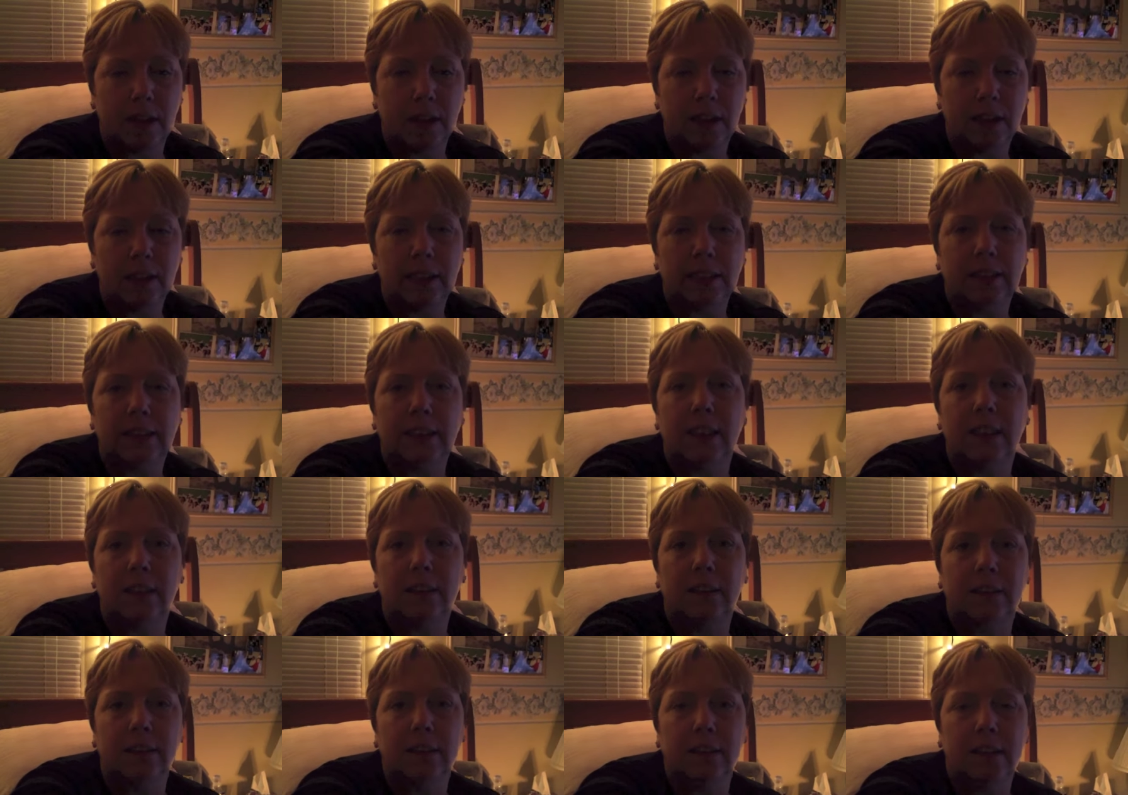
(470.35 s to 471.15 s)
And he
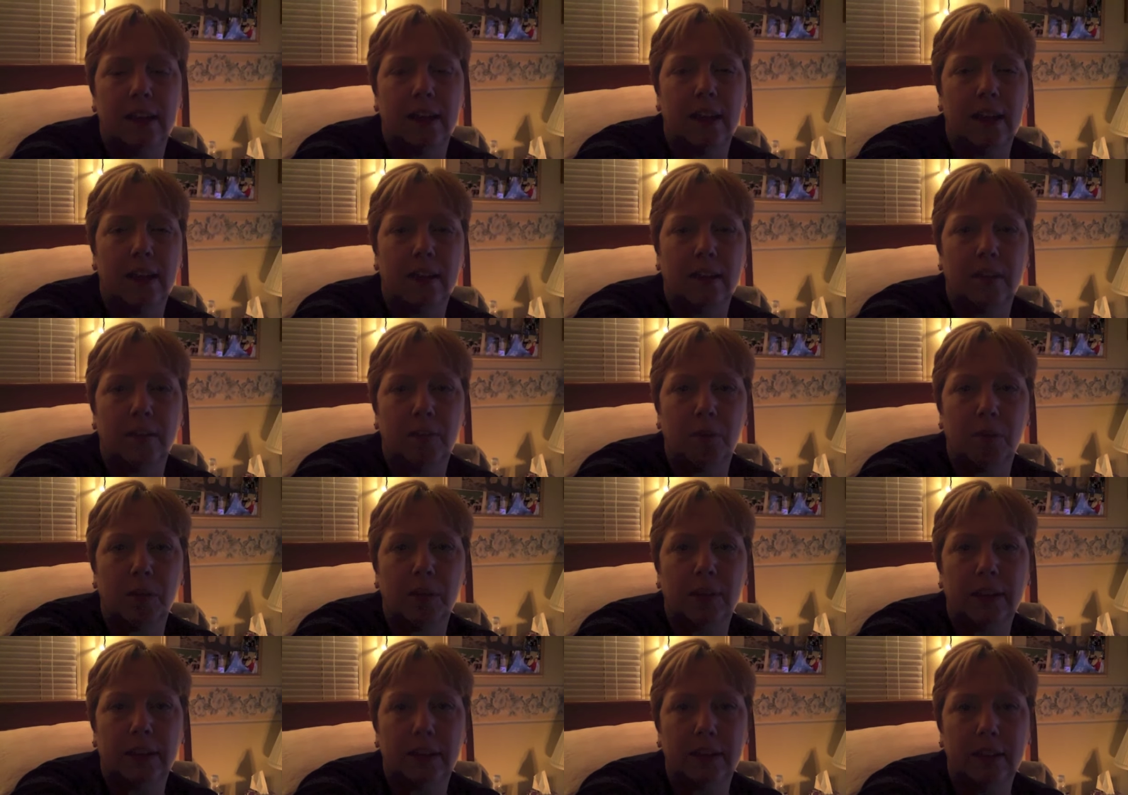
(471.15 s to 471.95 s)
said today,
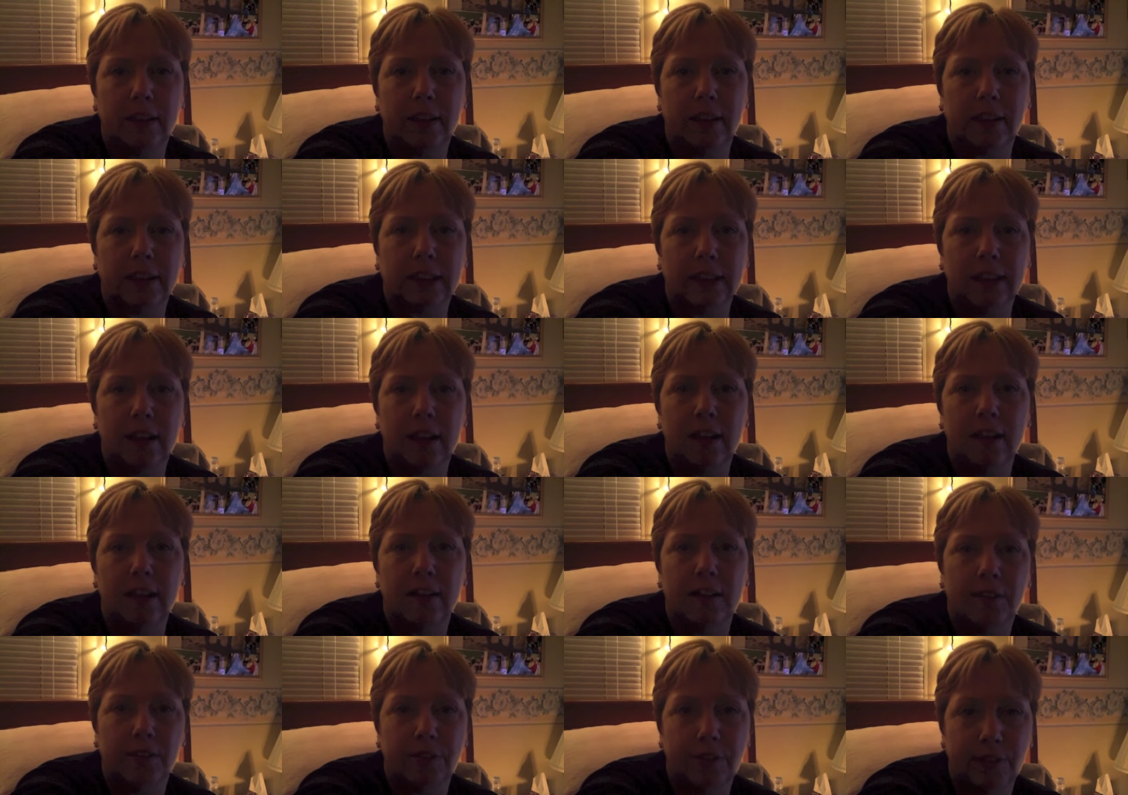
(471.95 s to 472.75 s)
once he gets
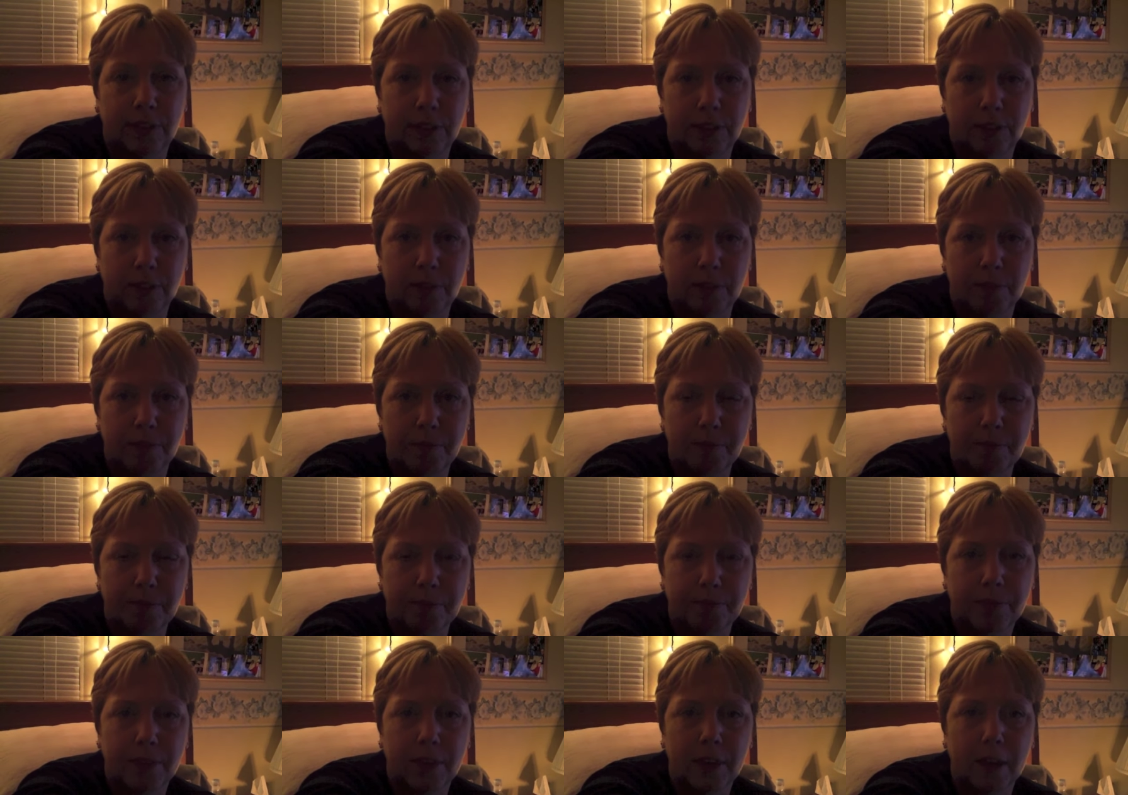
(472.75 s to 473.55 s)
there, he'll feel
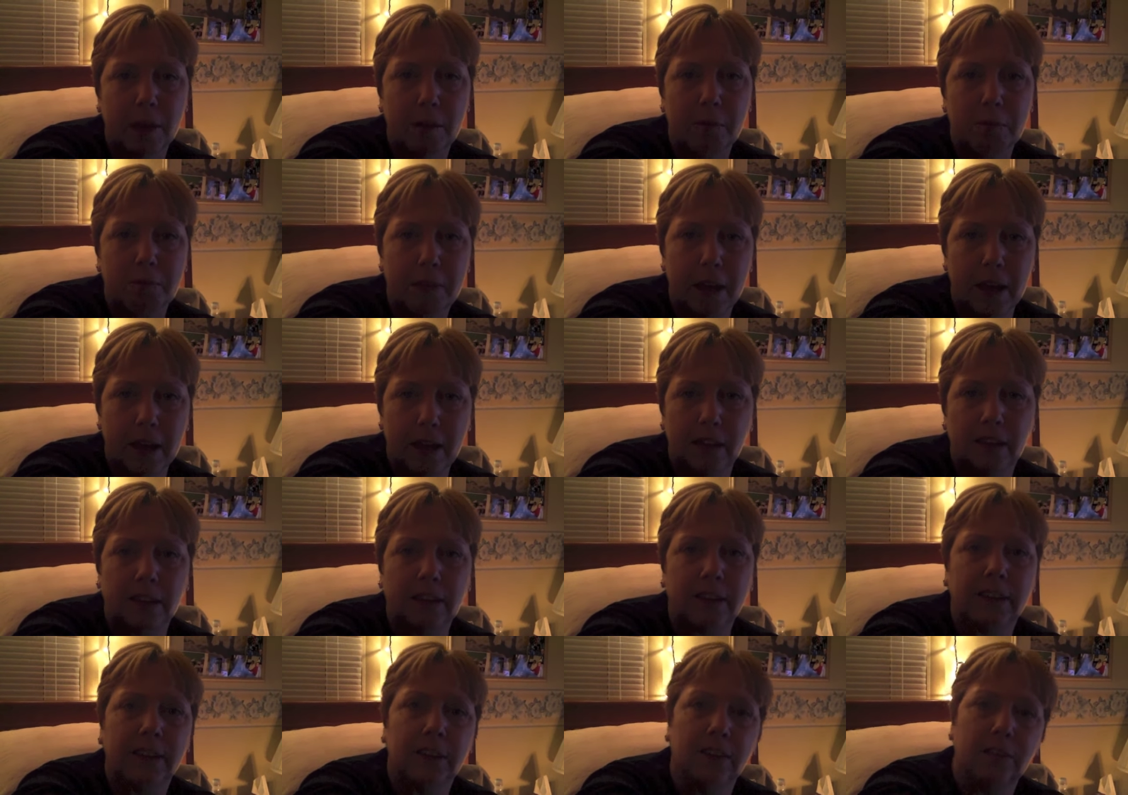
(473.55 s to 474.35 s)
better
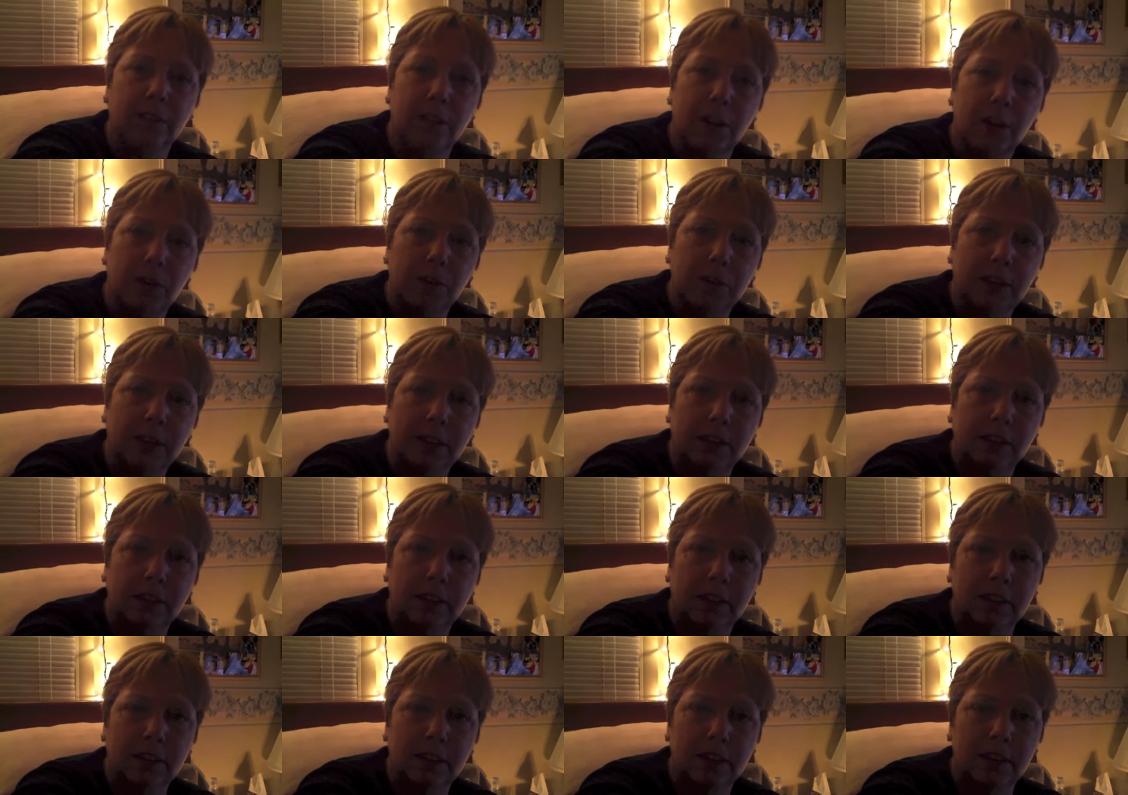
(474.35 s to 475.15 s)
because he'll know he's
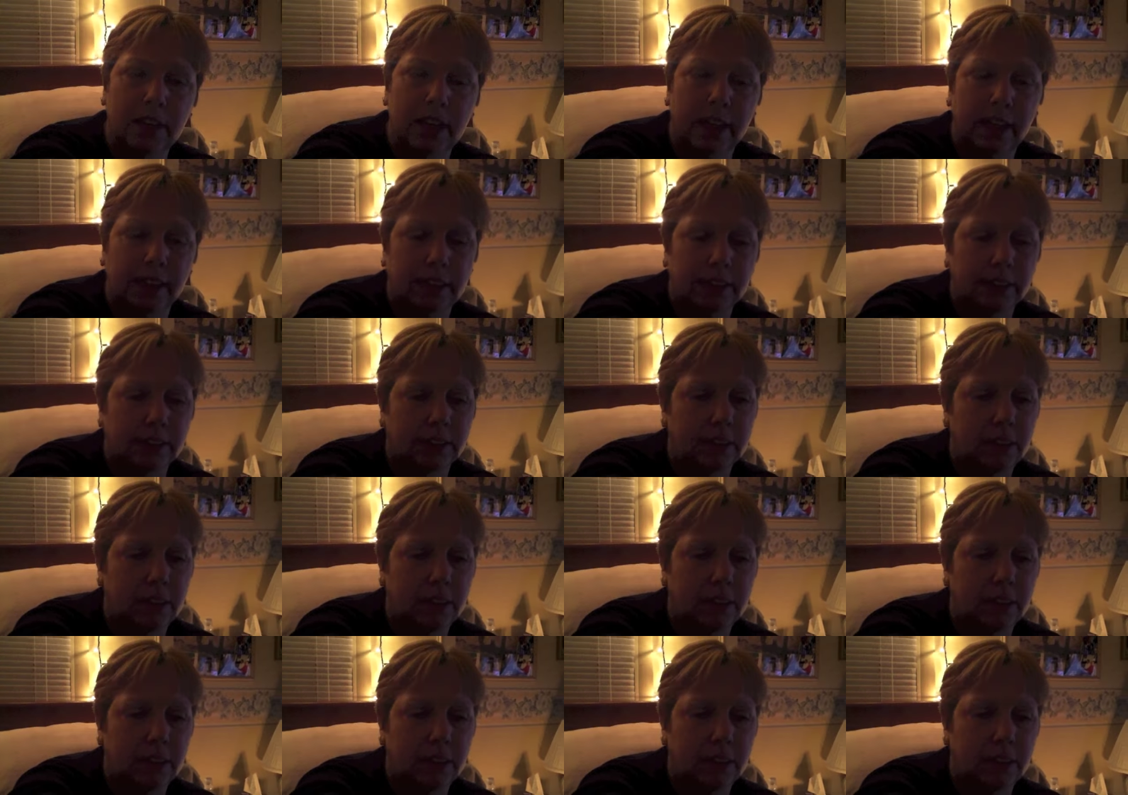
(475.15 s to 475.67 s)
on to the next